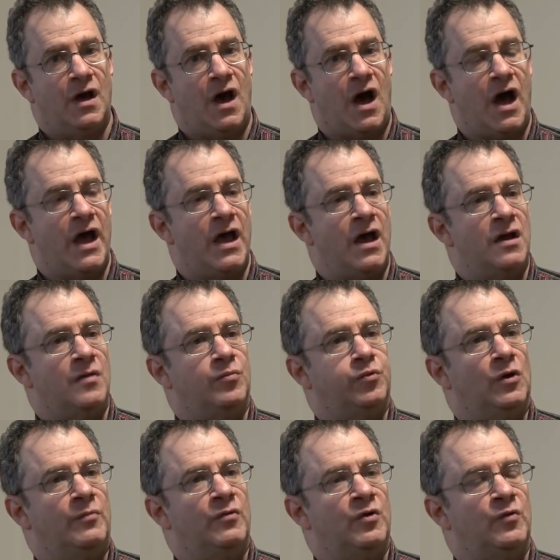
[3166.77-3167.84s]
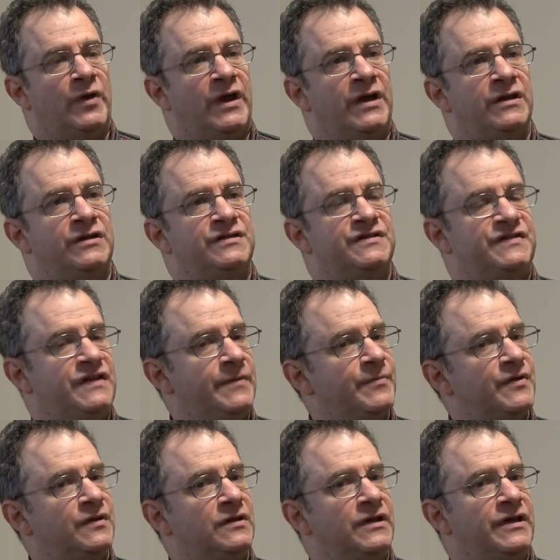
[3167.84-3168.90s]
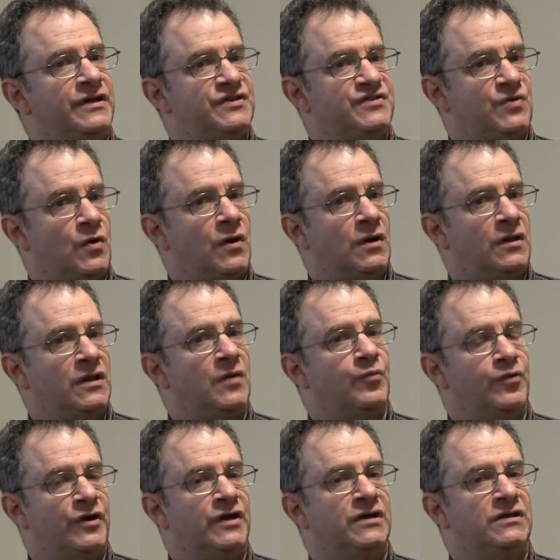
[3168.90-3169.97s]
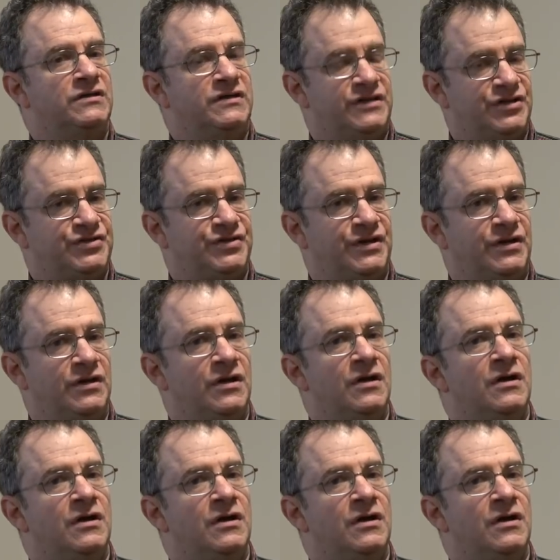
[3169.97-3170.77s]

A high unemployment rate is typically historically a precondition